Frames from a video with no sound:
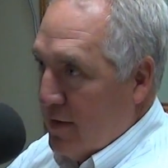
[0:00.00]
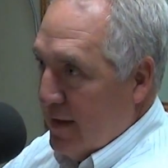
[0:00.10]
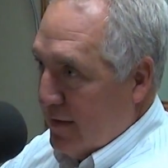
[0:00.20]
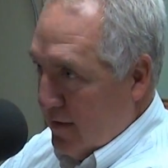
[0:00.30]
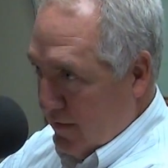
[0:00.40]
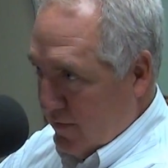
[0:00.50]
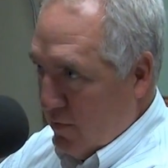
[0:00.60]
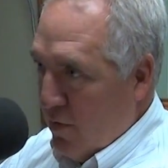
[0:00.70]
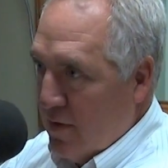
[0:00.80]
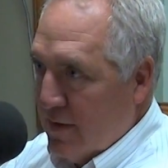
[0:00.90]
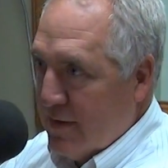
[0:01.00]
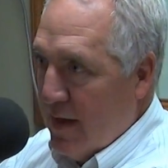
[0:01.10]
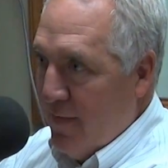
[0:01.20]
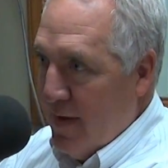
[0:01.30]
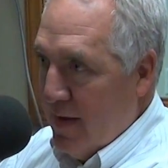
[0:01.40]
get to the source
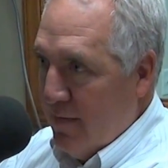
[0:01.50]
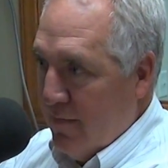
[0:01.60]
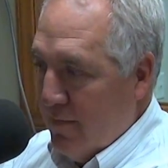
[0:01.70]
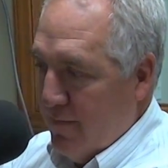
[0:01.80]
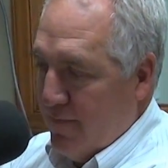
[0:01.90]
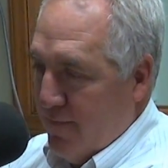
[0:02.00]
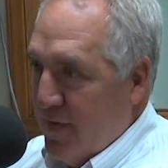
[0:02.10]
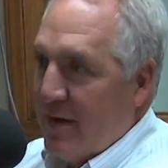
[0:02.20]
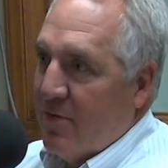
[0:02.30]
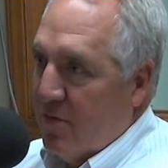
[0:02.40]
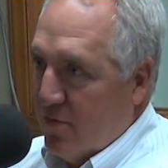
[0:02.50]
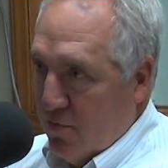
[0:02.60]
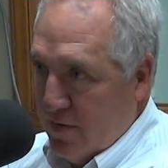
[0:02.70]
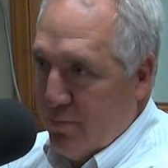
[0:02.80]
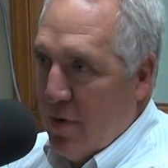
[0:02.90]
and then fix the
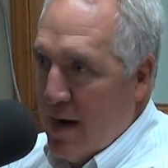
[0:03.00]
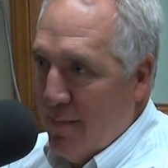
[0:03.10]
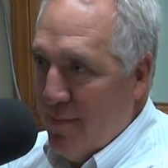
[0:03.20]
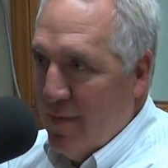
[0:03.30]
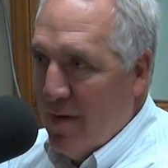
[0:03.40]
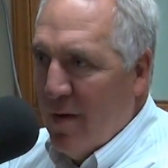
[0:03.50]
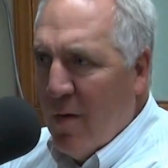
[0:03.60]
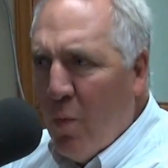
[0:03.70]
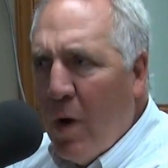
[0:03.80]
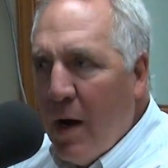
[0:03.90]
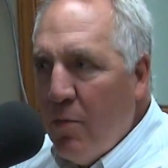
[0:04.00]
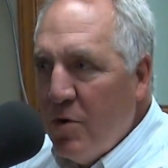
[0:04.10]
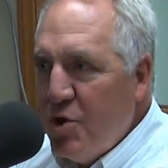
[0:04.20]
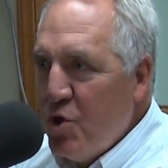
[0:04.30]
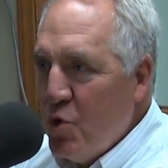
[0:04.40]
source problem, why
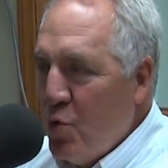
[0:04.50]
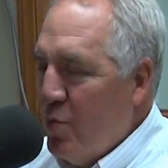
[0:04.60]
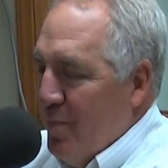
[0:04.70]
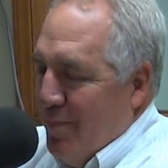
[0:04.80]
would you